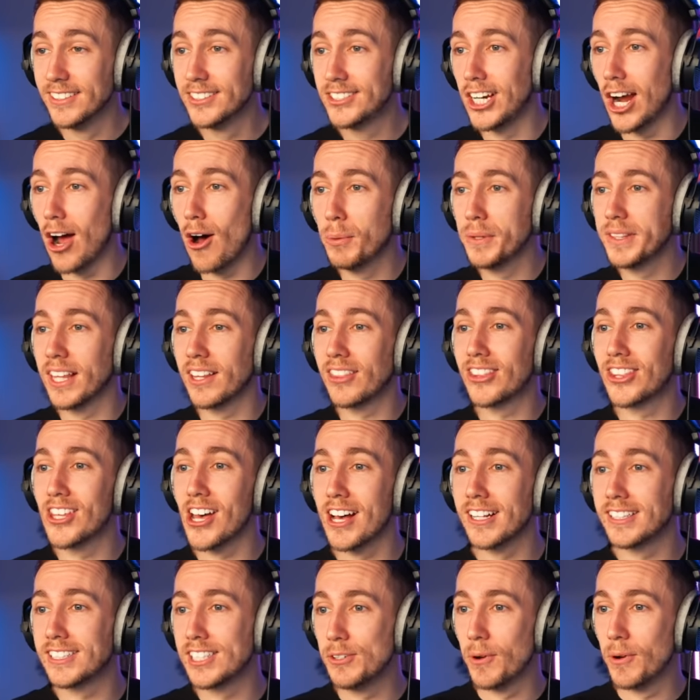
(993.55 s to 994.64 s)
Joel with the
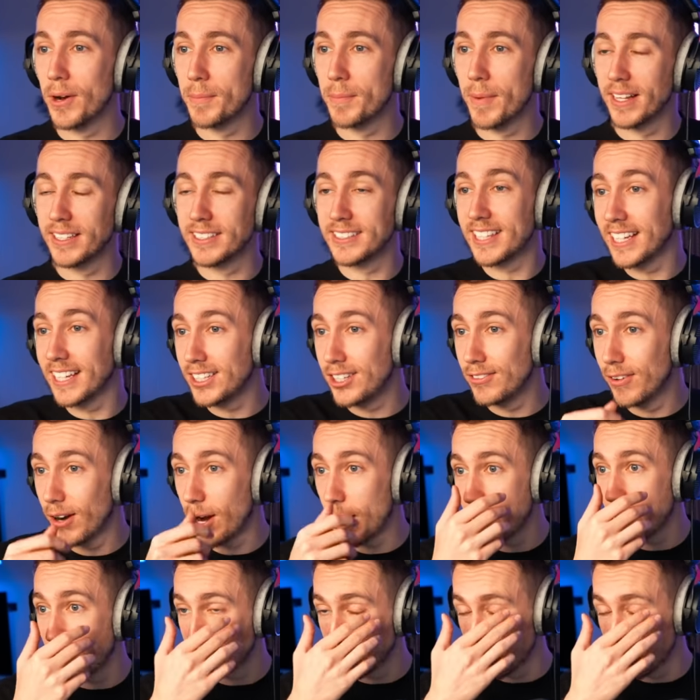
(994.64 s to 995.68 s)
31 months, thank you very much.